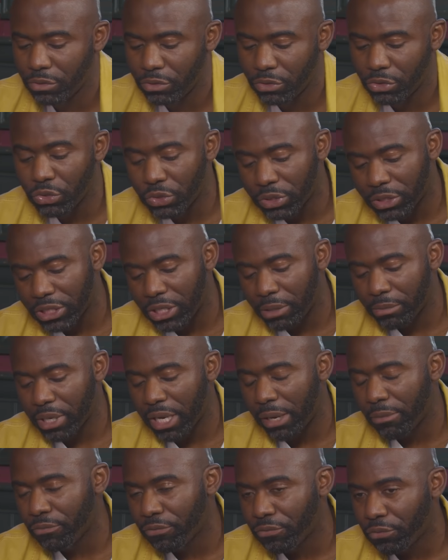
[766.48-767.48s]
You see them
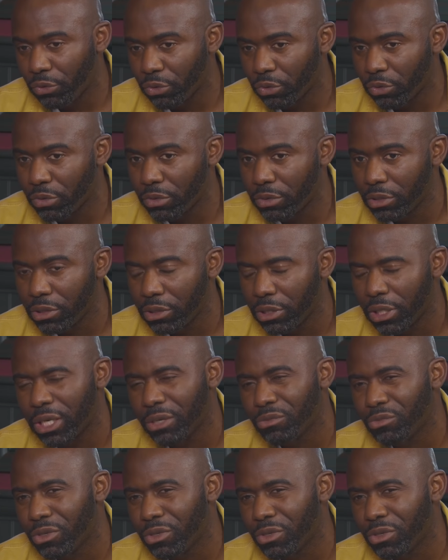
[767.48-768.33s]
come through. You're like,